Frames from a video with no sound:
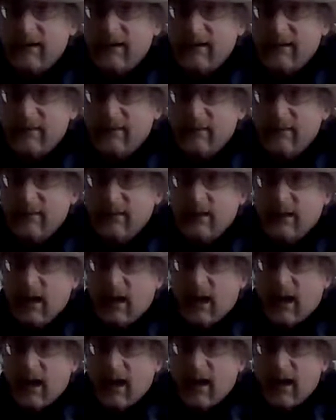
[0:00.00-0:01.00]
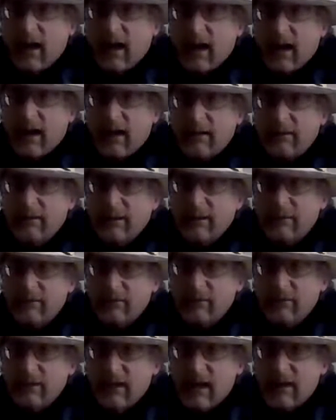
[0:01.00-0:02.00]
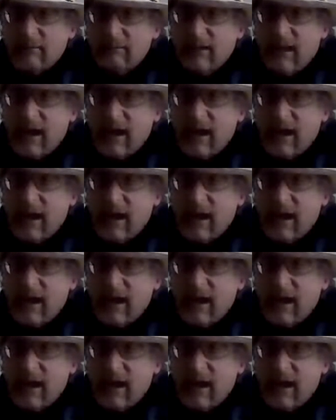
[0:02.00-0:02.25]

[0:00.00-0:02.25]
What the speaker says: there, and they do